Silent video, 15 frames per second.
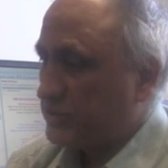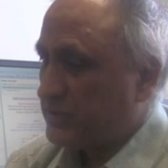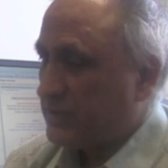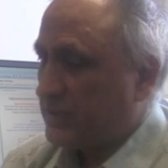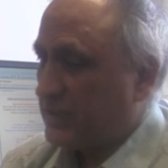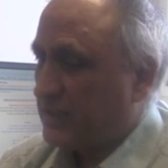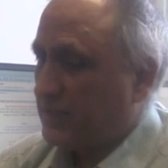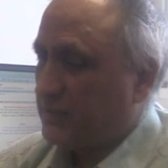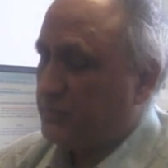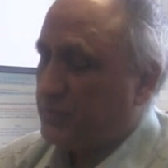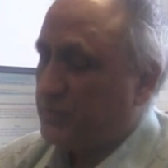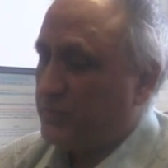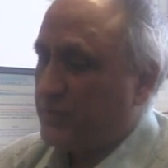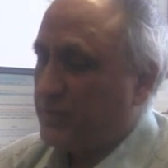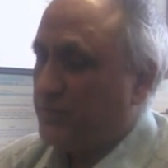There are,
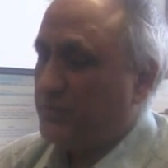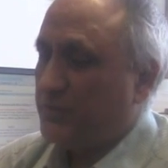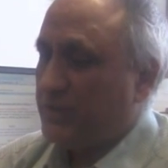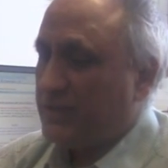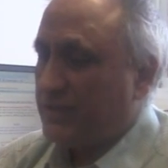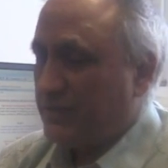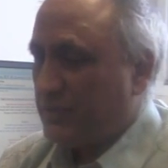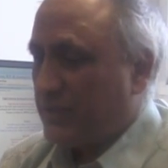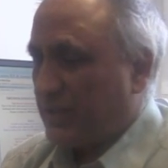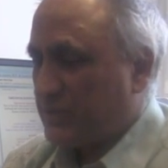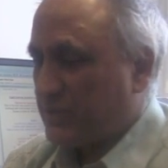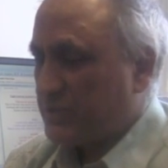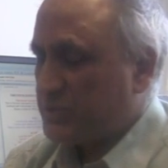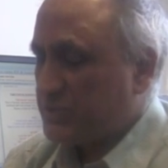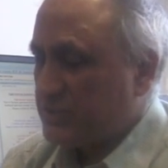when we
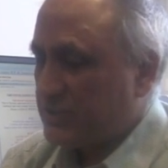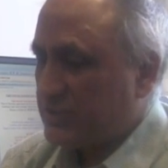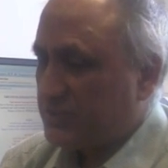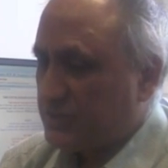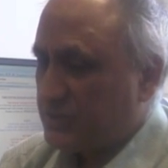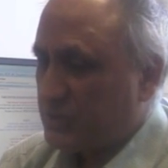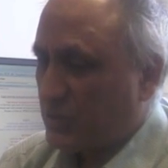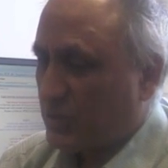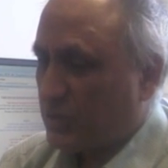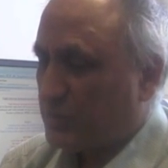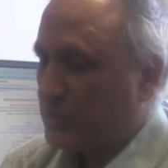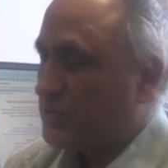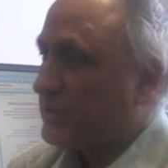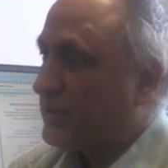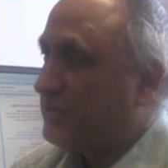as engineers we talk
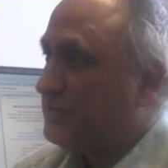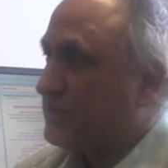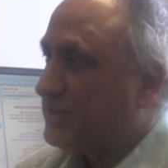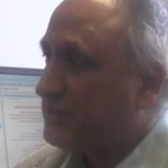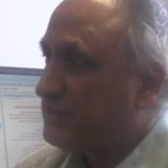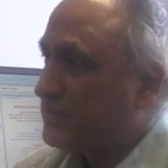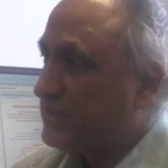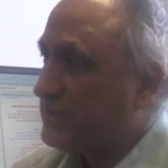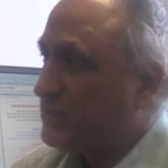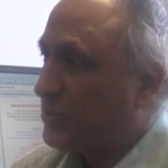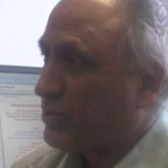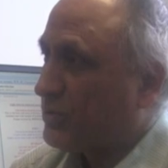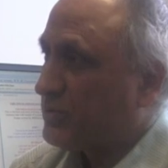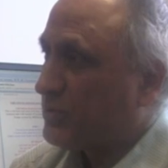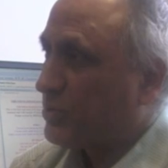about saving, we
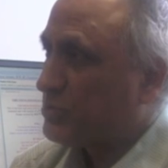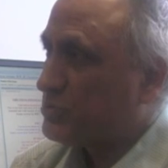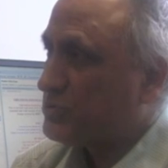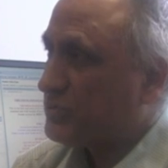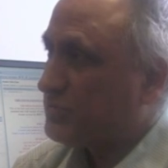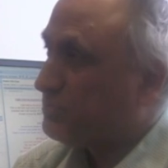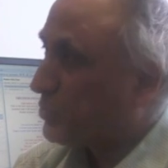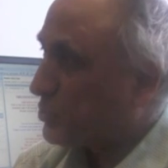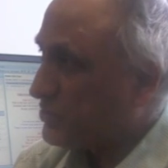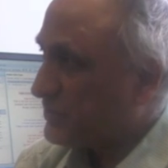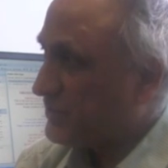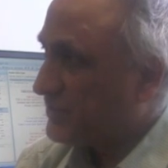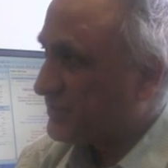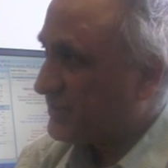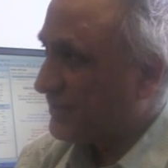talk not just
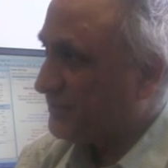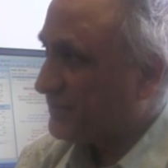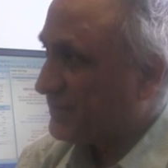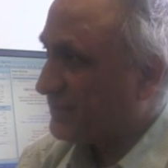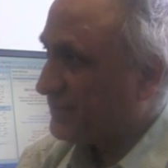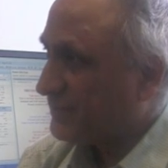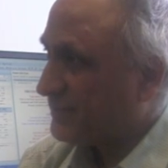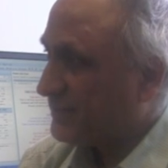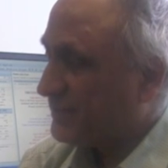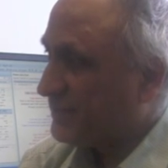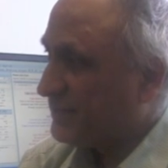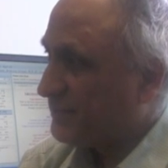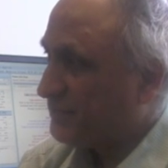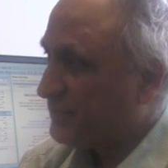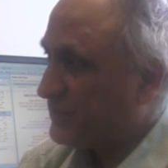monetary saving,
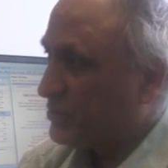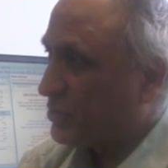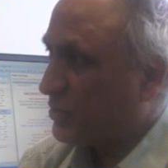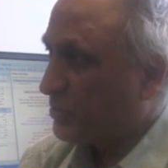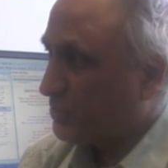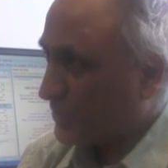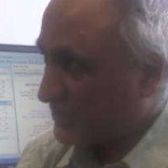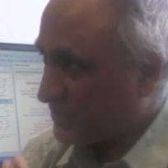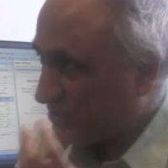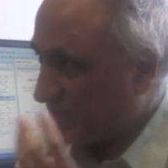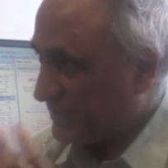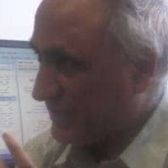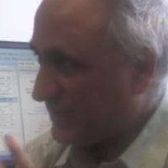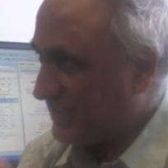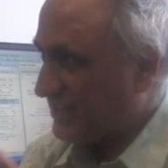we talk about
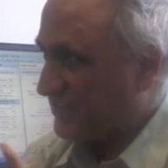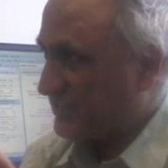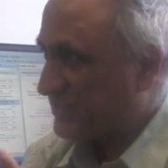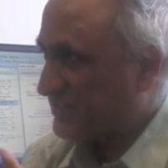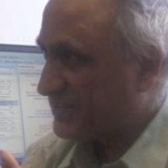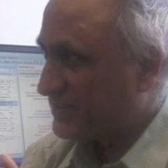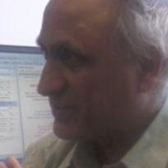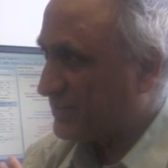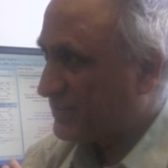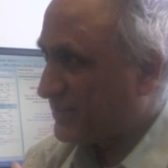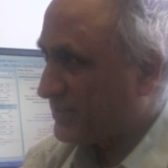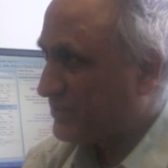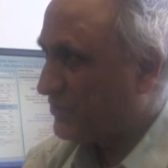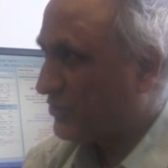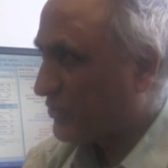3 E's.
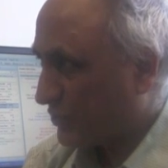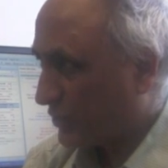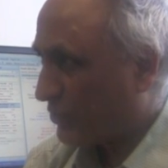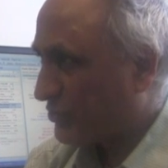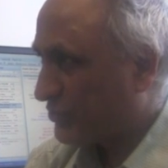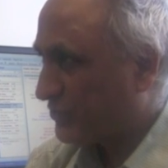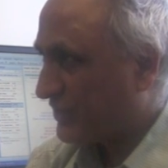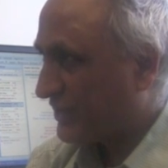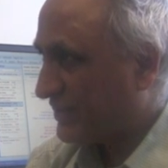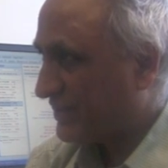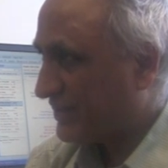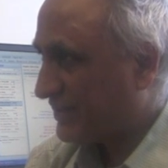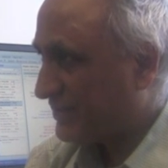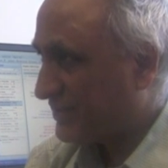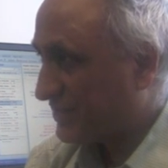That's our philosophy
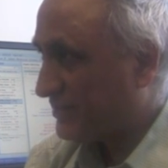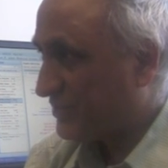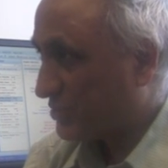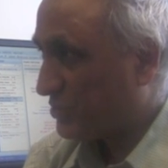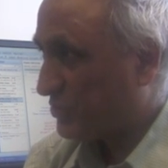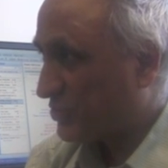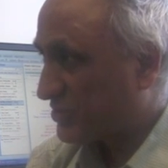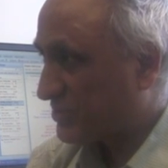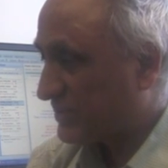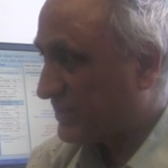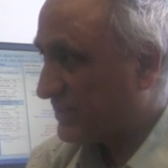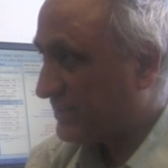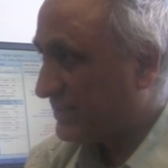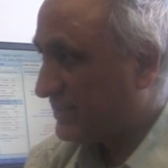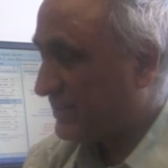at this university.
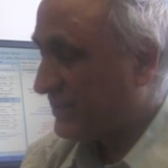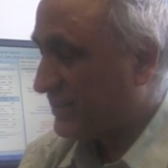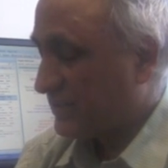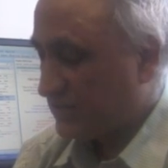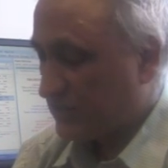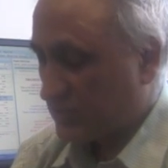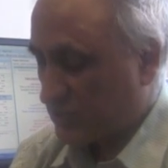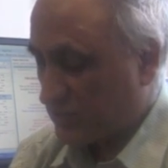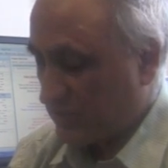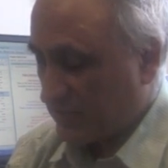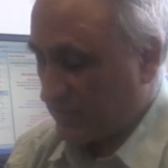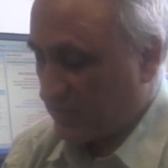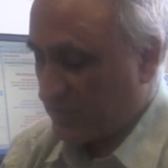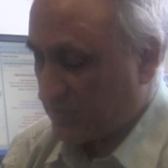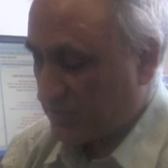The 3
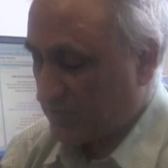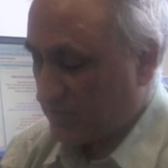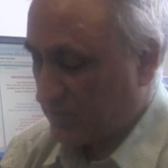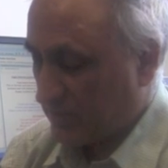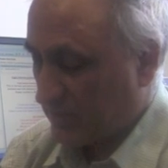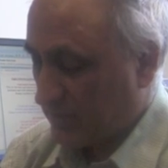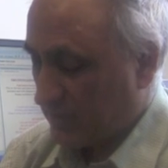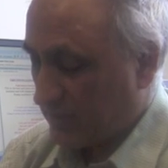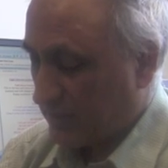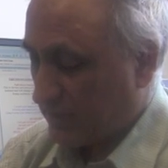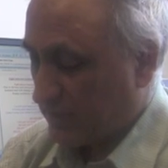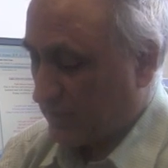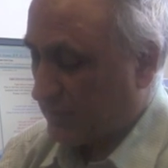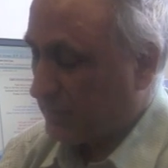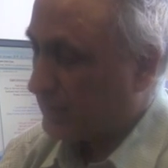E's is
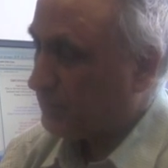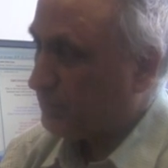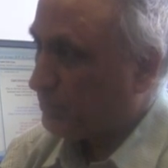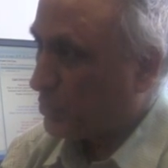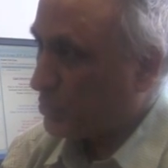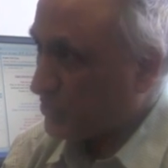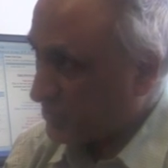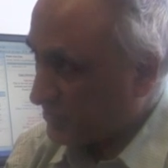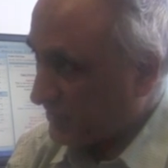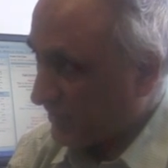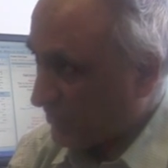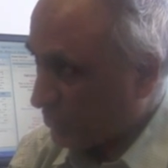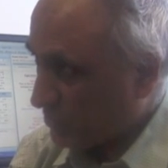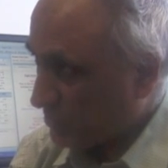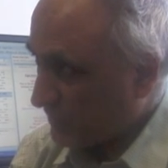the
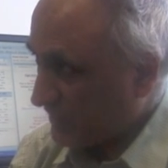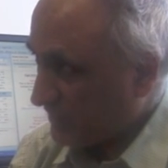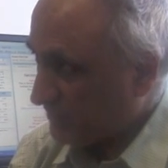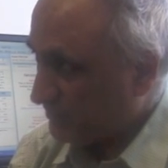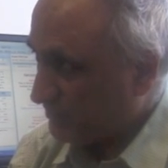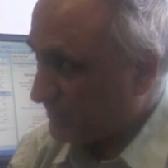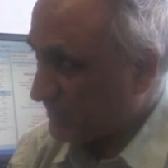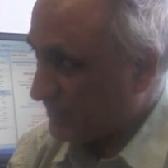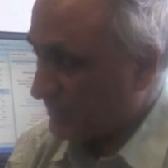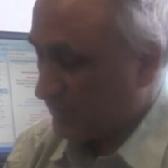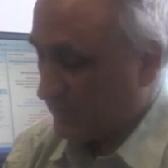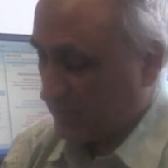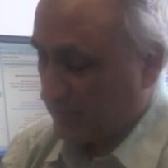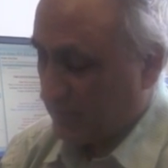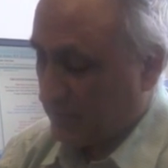monetary economy,
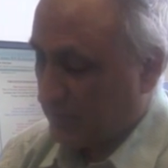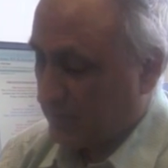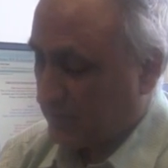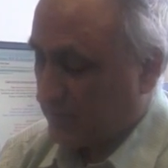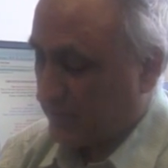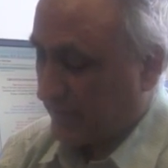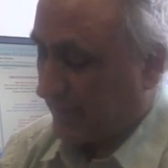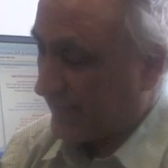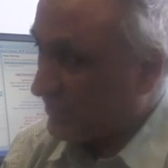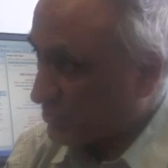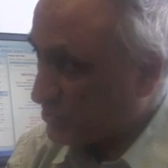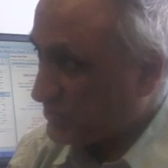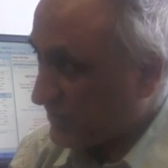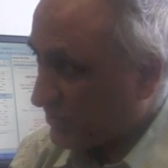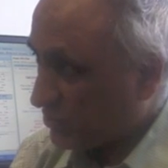the
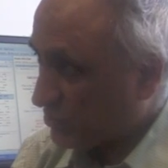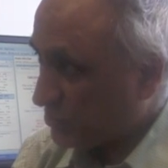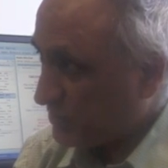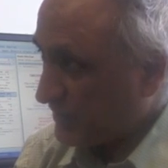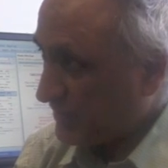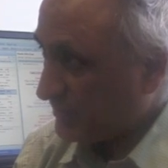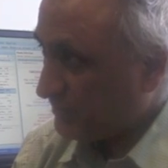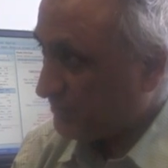energy economy,